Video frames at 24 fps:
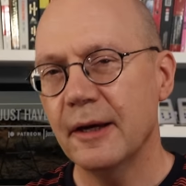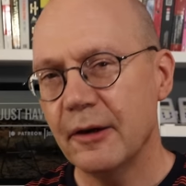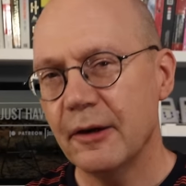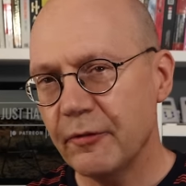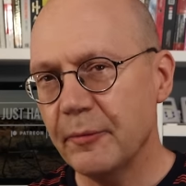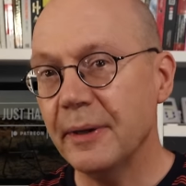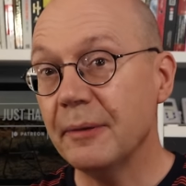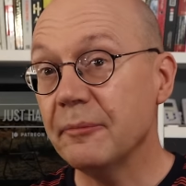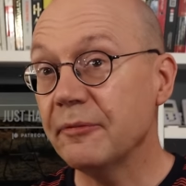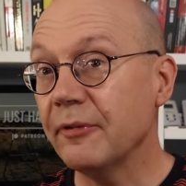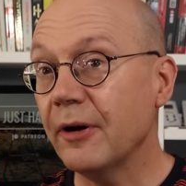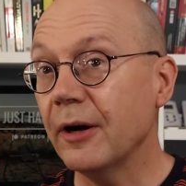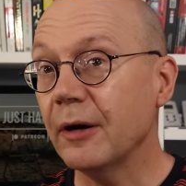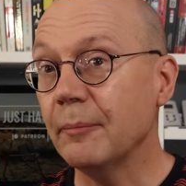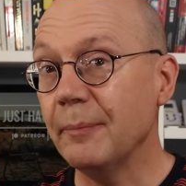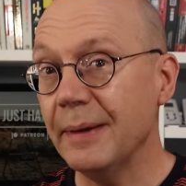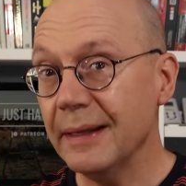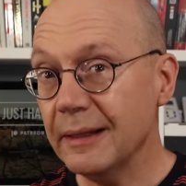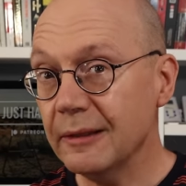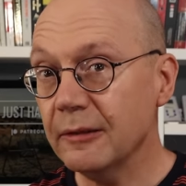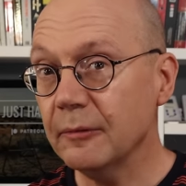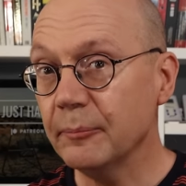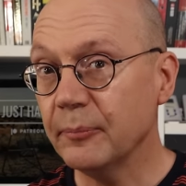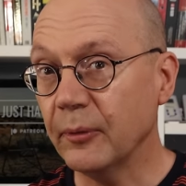From an
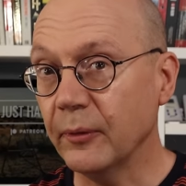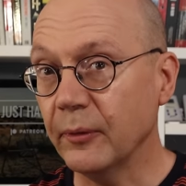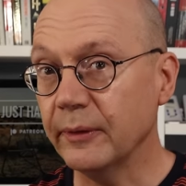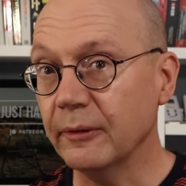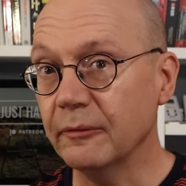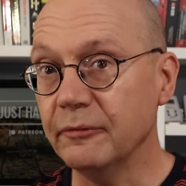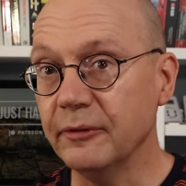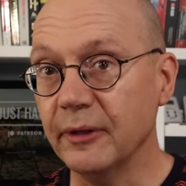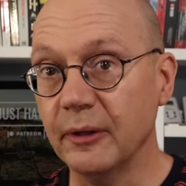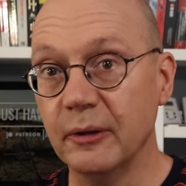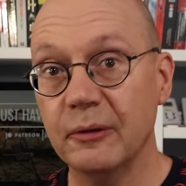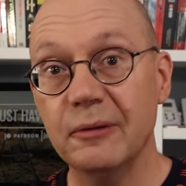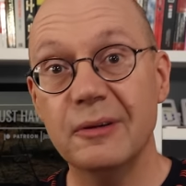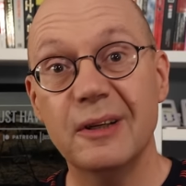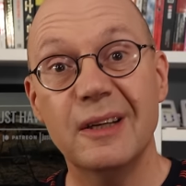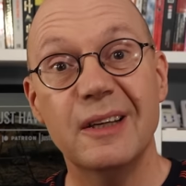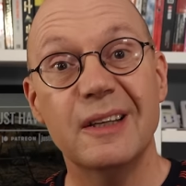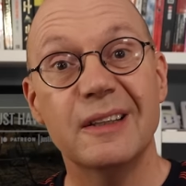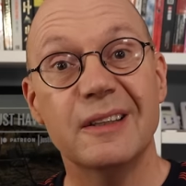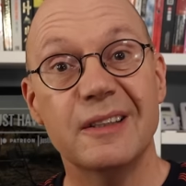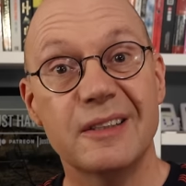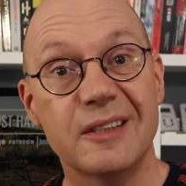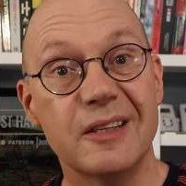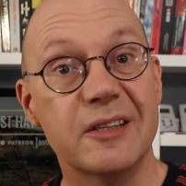environmental point of view,
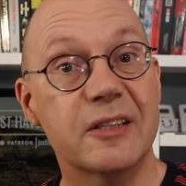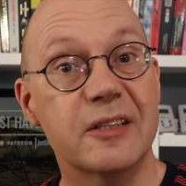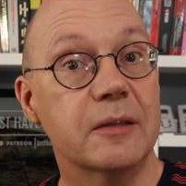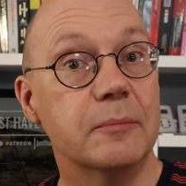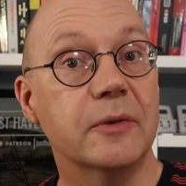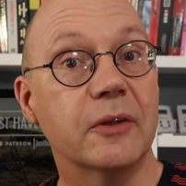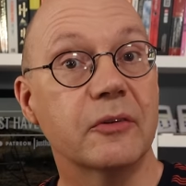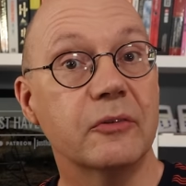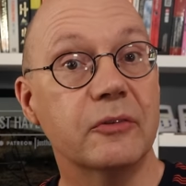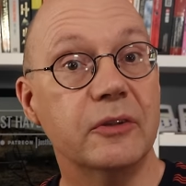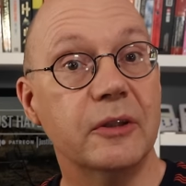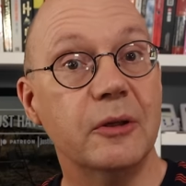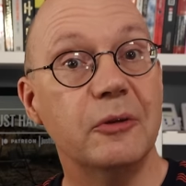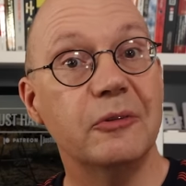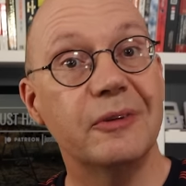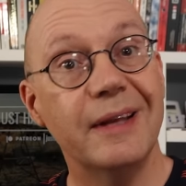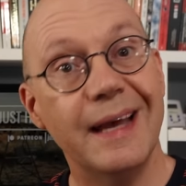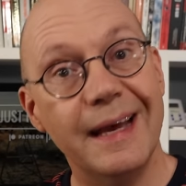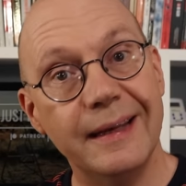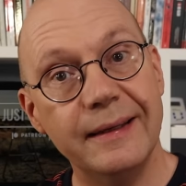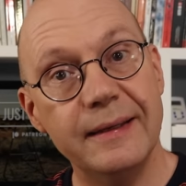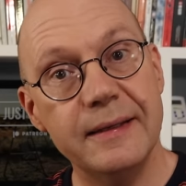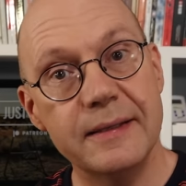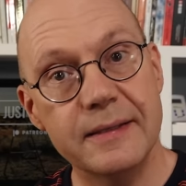the system doesn't use
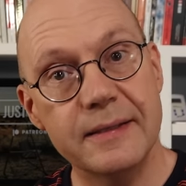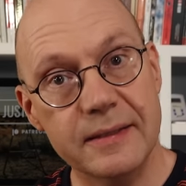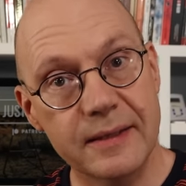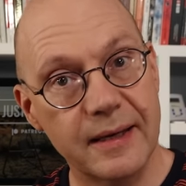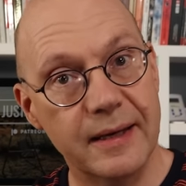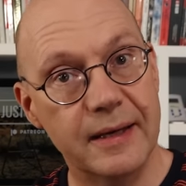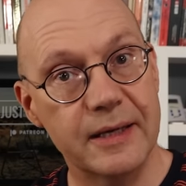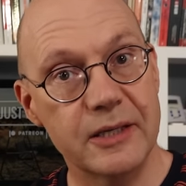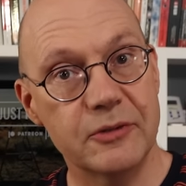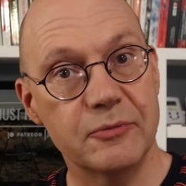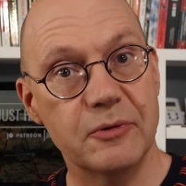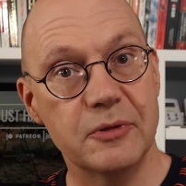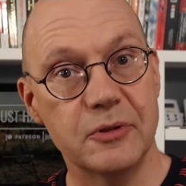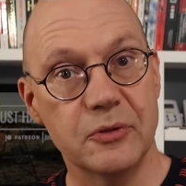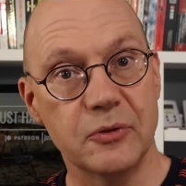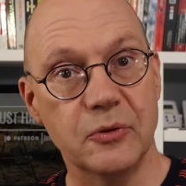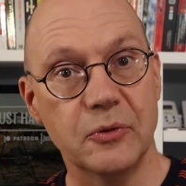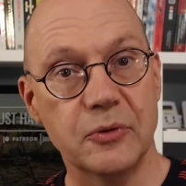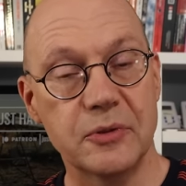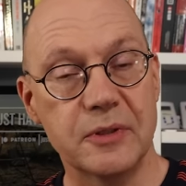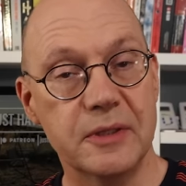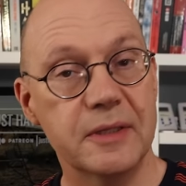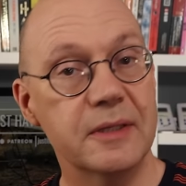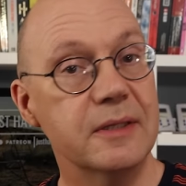any scarce
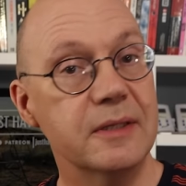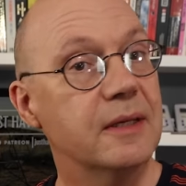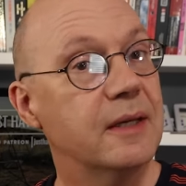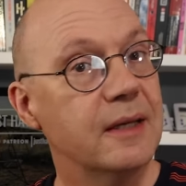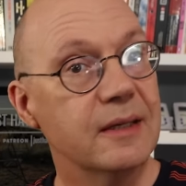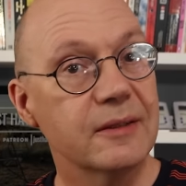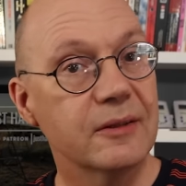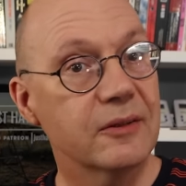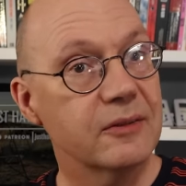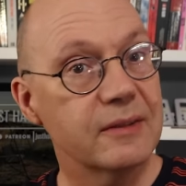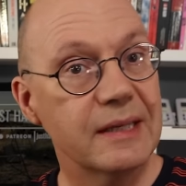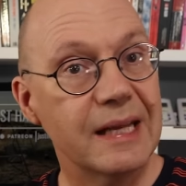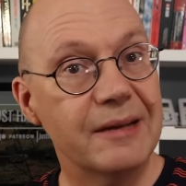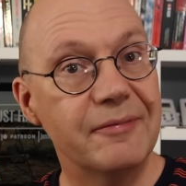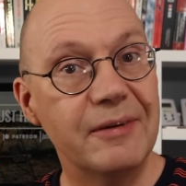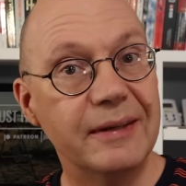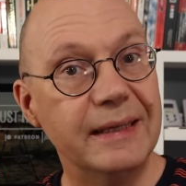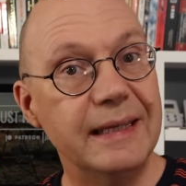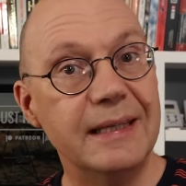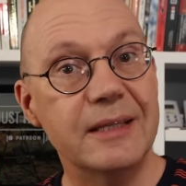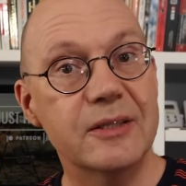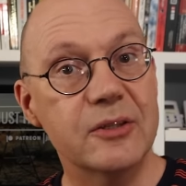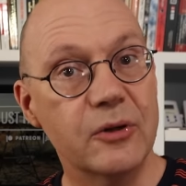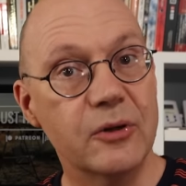resources, doesn't have
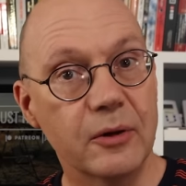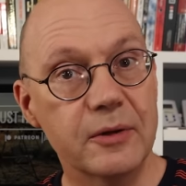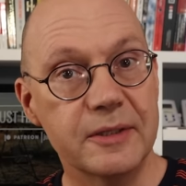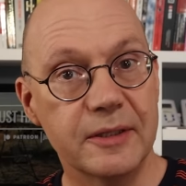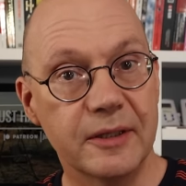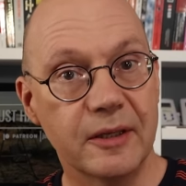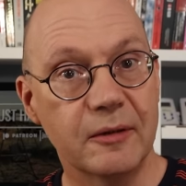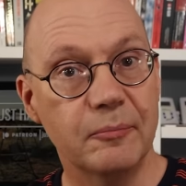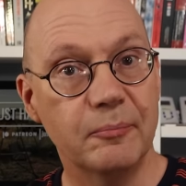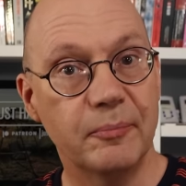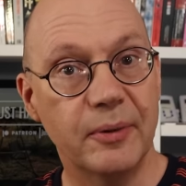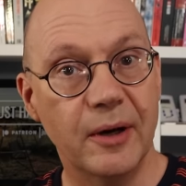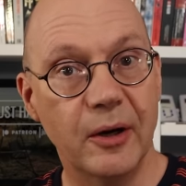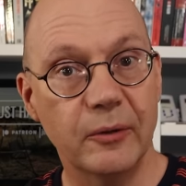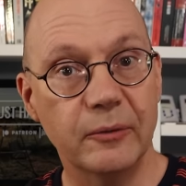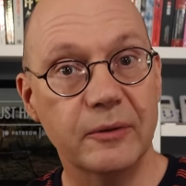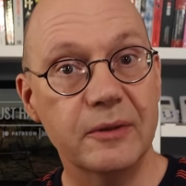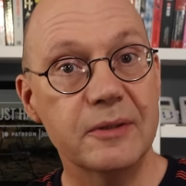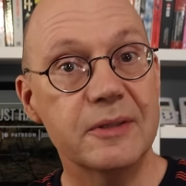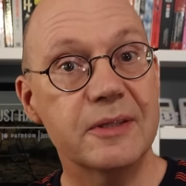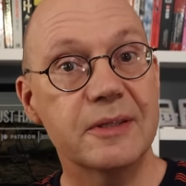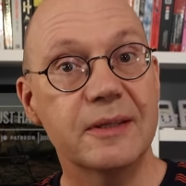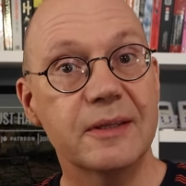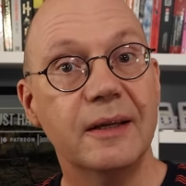any toxic
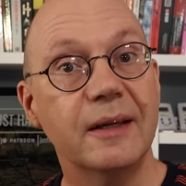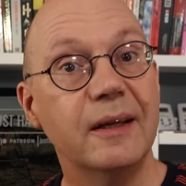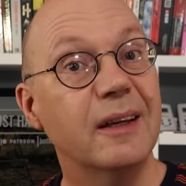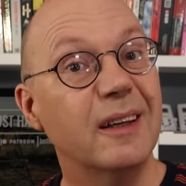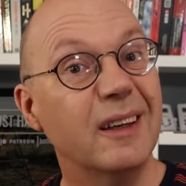components,